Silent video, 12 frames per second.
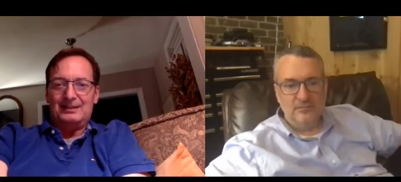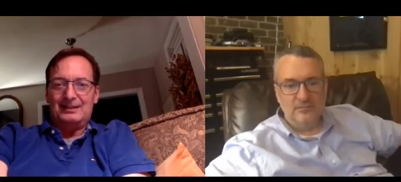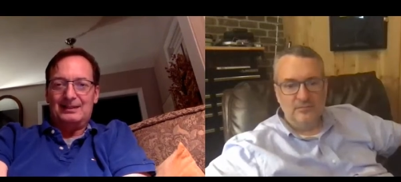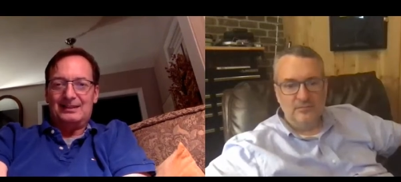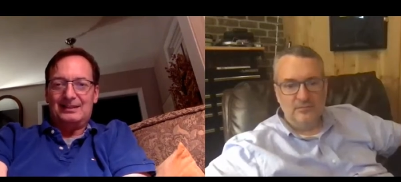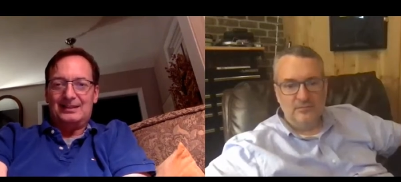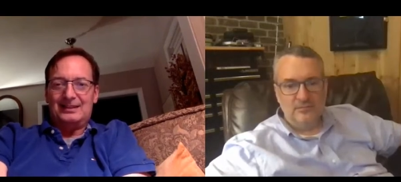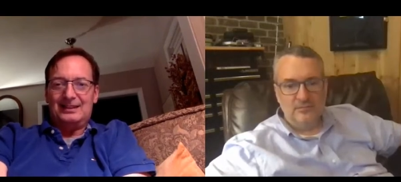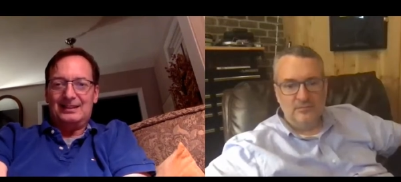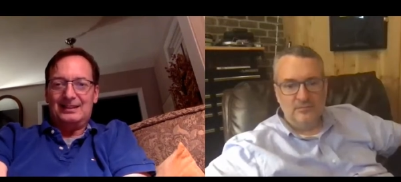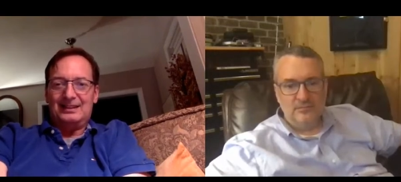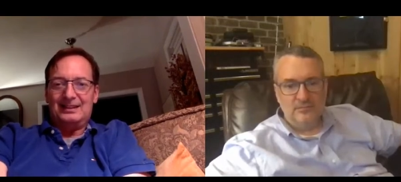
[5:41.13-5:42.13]
Speaker 1: uh, uh,
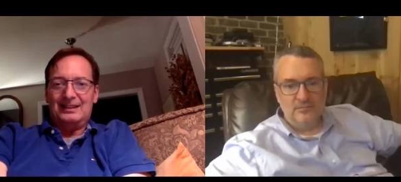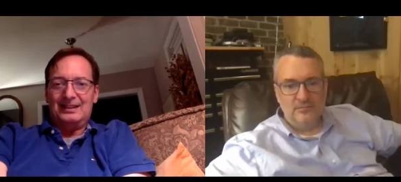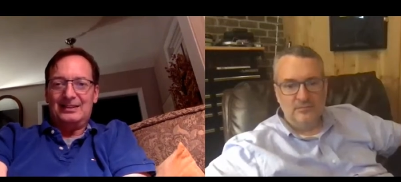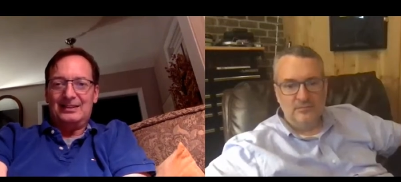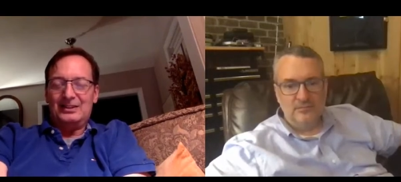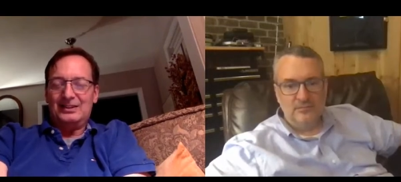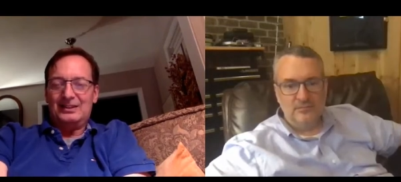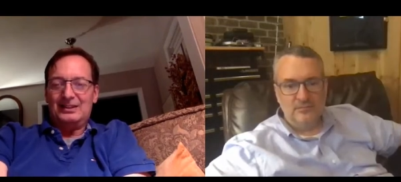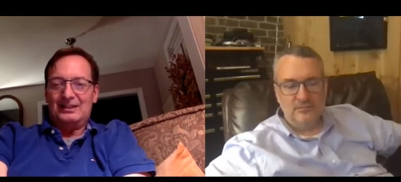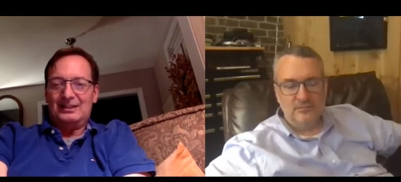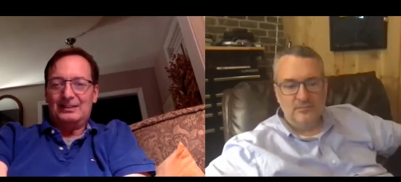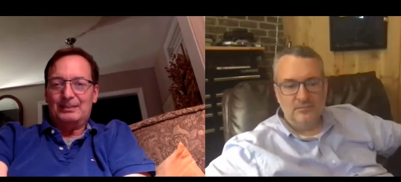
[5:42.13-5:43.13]
it, it's just
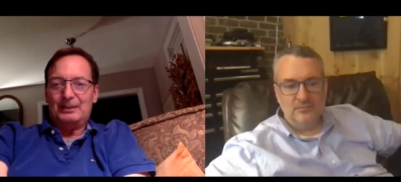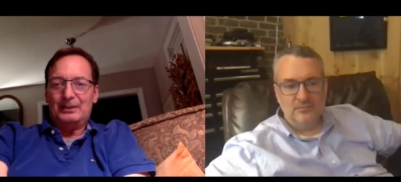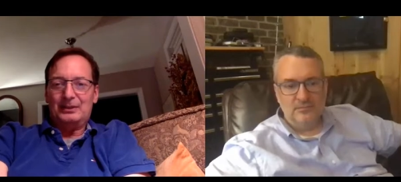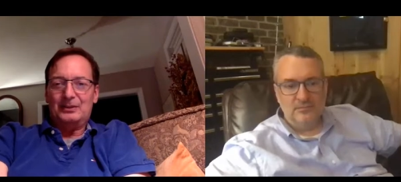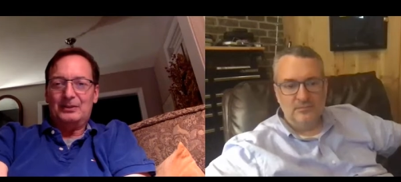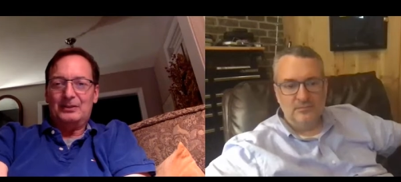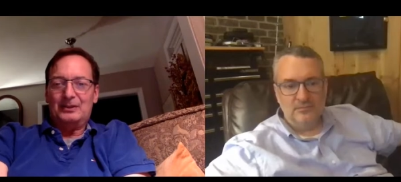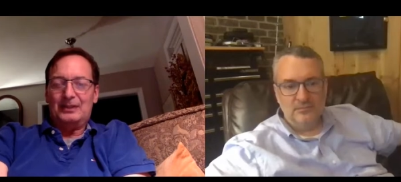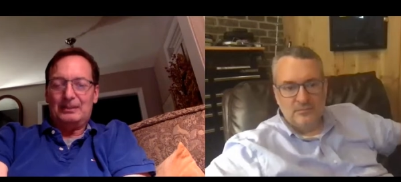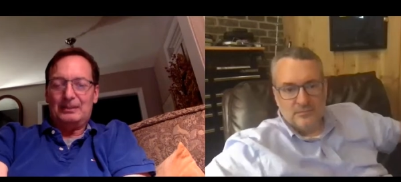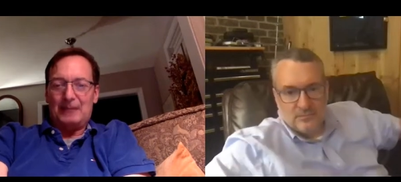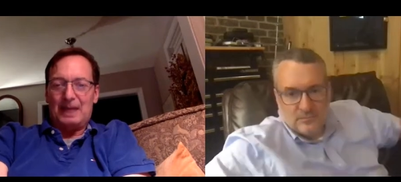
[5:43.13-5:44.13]
it's blue
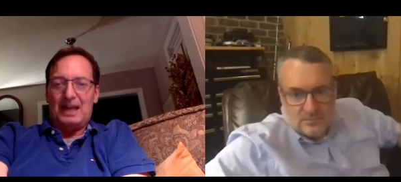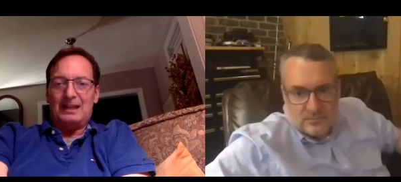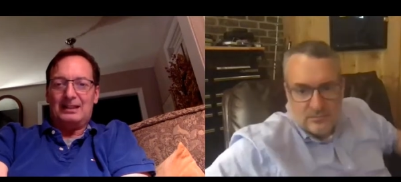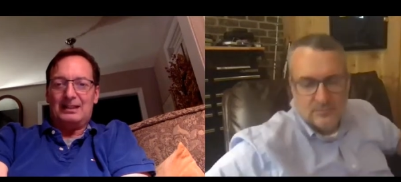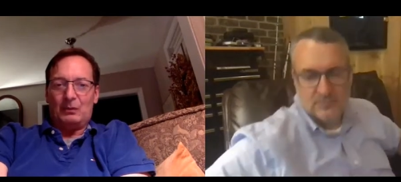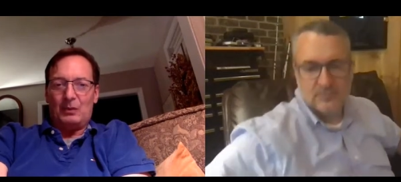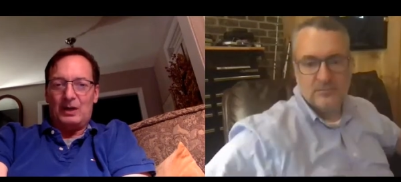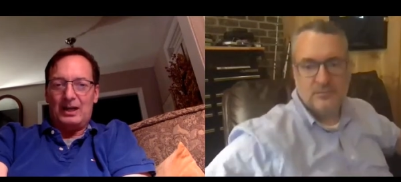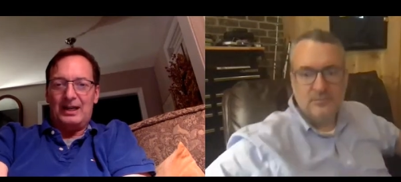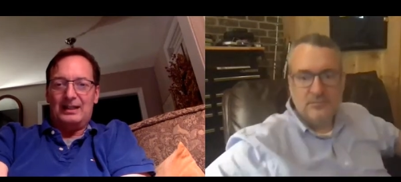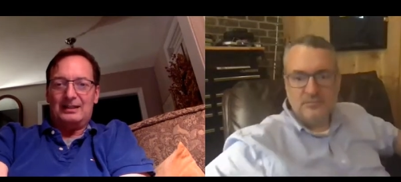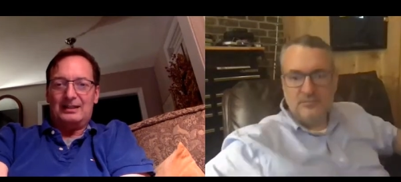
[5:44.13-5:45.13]
and black and
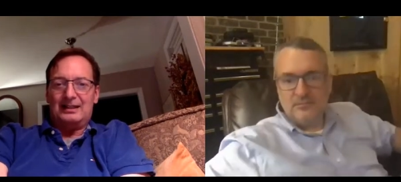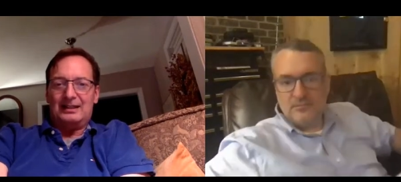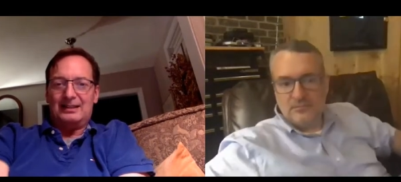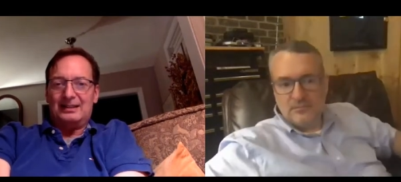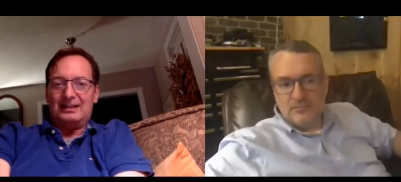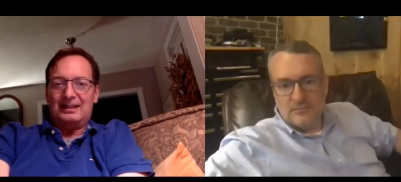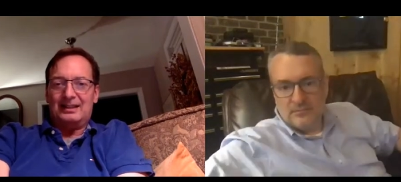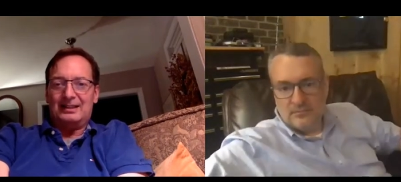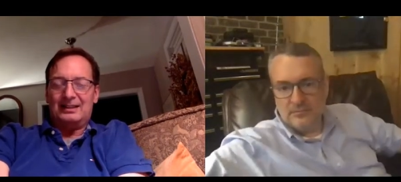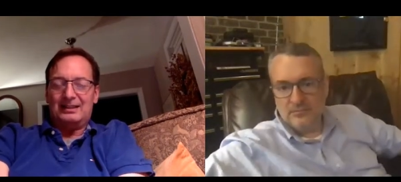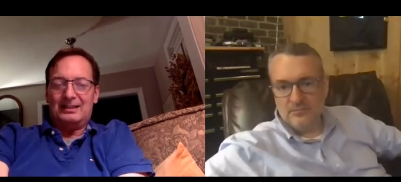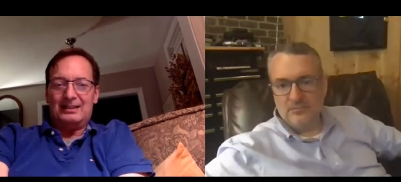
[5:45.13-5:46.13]
white and and
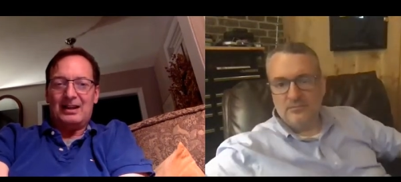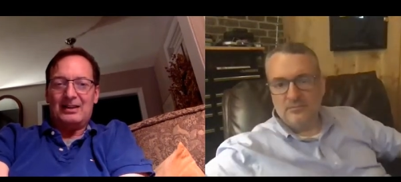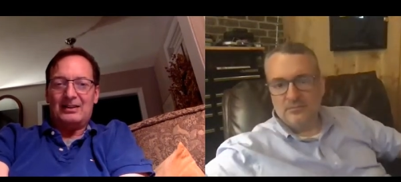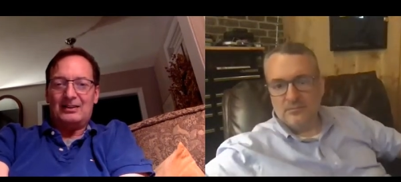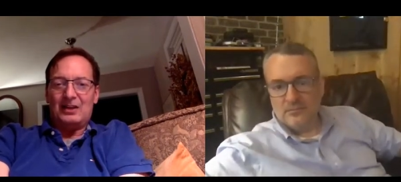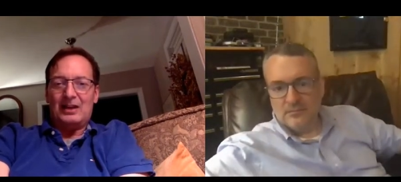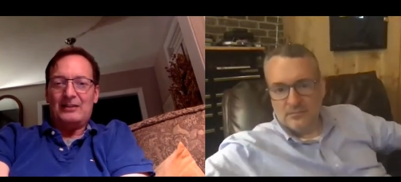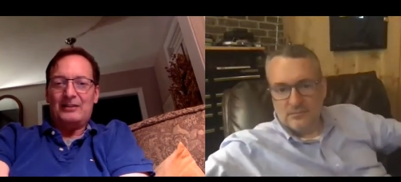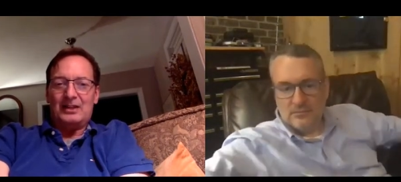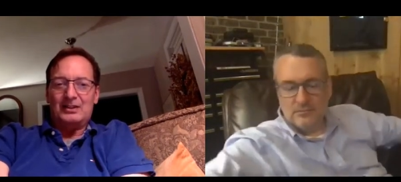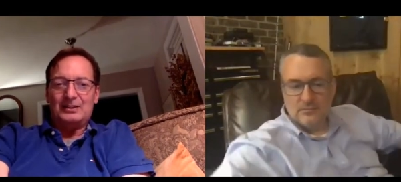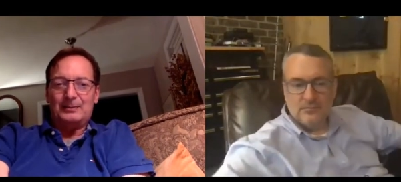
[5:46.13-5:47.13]
not a lot of
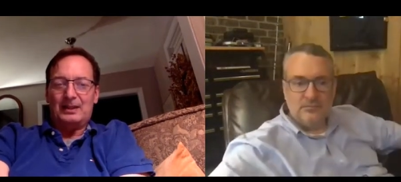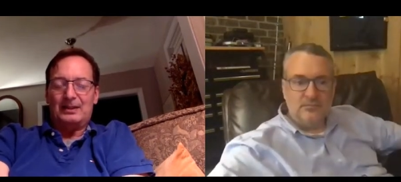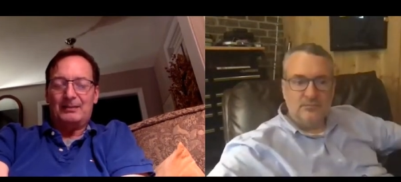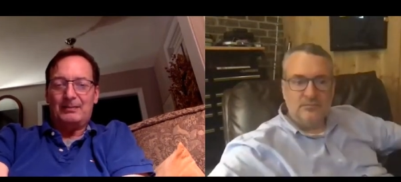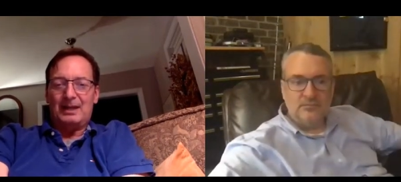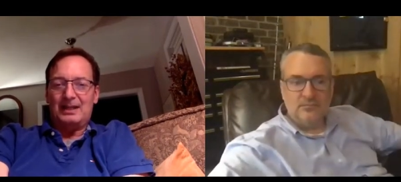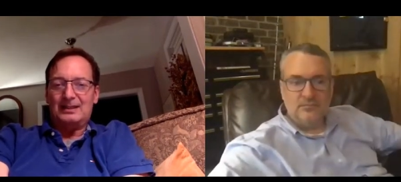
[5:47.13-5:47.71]
else, but it makes